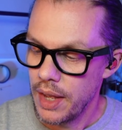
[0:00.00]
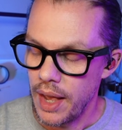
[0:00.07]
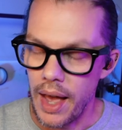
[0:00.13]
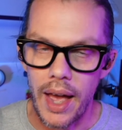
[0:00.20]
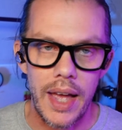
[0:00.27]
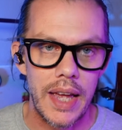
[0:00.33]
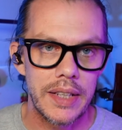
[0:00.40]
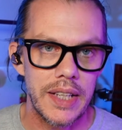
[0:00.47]

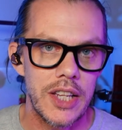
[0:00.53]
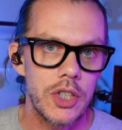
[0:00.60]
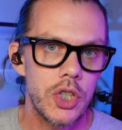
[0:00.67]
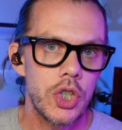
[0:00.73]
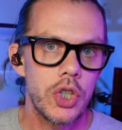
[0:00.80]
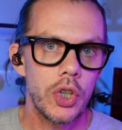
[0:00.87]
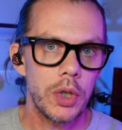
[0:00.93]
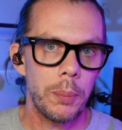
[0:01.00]
and it
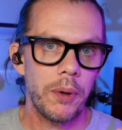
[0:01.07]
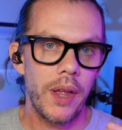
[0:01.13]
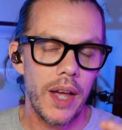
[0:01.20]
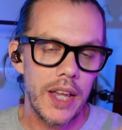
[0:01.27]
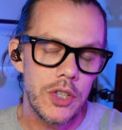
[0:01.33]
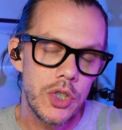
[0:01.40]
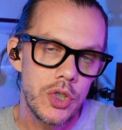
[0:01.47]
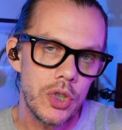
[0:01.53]
should
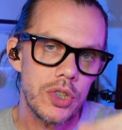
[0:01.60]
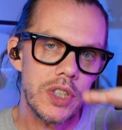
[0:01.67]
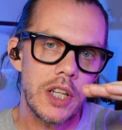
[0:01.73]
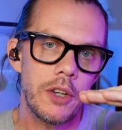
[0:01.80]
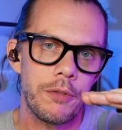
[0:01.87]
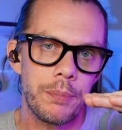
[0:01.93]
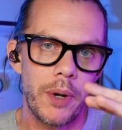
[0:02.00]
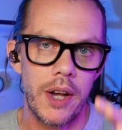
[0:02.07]
apply just
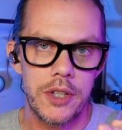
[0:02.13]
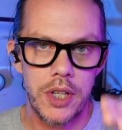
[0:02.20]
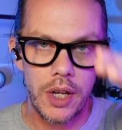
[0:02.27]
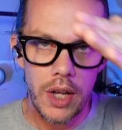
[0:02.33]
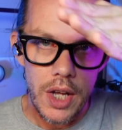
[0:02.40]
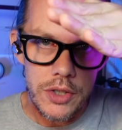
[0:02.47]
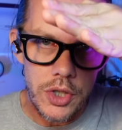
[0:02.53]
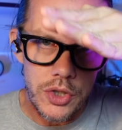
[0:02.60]
enough pressure
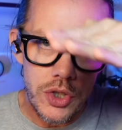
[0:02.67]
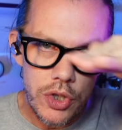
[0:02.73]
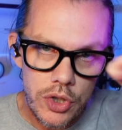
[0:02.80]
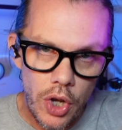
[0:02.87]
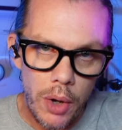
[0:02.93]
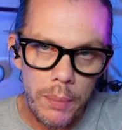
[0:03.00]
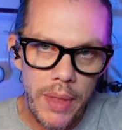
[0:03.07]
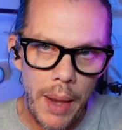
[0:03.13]
to
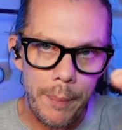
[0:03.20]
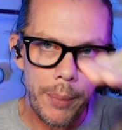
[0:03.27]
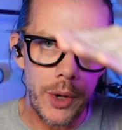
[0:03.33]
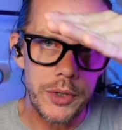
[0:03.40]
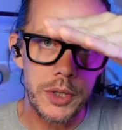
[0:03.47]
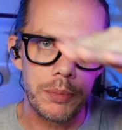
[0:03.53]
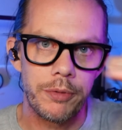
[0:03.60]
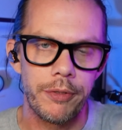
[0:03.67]
stop that
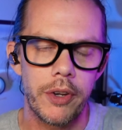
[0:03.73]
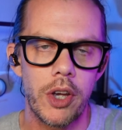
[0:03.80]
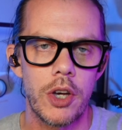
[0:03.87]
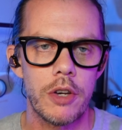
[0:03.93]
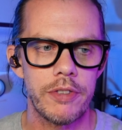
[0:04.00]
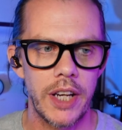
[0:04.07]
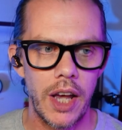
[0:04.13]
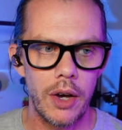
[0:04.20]
bottom from
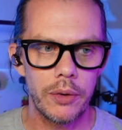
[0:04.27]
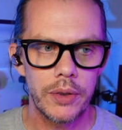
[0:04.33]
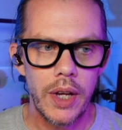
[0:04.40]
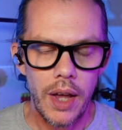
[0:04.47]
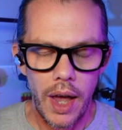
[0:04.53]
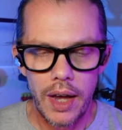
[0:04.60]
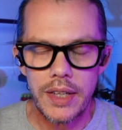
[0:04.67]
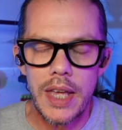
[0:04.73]
curving out
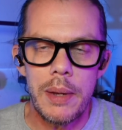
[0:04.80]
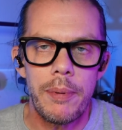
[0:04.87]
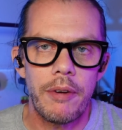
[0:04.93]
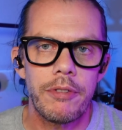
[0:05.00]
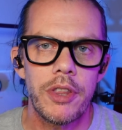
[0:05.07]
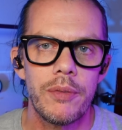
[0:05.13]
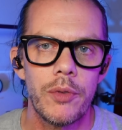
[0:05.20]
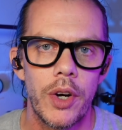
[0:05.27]
and keep
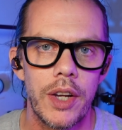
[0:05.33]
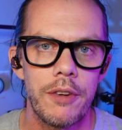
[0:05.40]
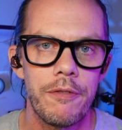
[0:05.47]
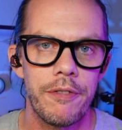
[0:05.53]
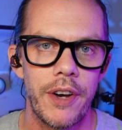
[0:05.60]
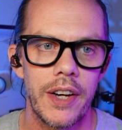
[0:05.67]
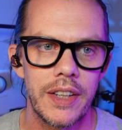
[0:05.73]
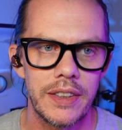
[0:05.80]
everything working
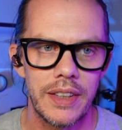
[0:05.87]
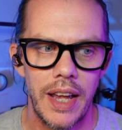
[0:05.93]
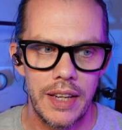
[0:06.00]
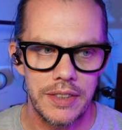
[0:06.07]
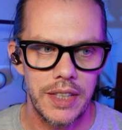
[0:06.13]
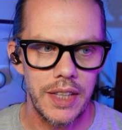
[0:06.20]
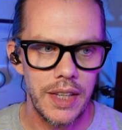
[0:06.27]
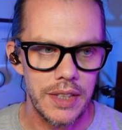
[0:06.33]
fine
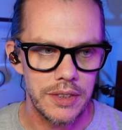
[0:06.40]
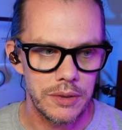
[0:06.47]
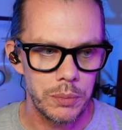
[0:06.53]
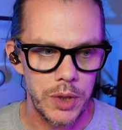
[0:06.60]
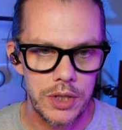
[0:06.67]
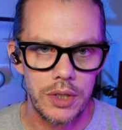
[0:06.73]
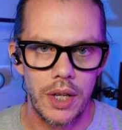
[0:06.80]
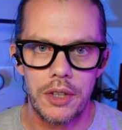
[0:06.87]
as it is,
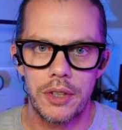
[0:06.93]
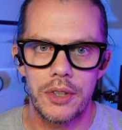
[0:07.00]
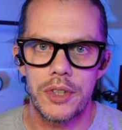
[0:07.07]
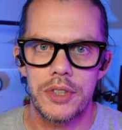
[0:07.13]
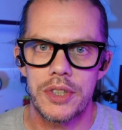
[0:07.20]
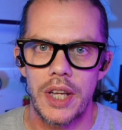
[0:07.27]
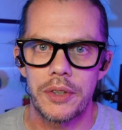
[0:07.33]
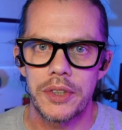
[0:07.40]
which I
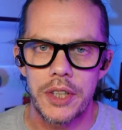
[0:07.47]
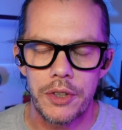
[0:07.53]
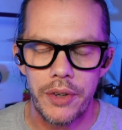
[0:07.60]
thought sounded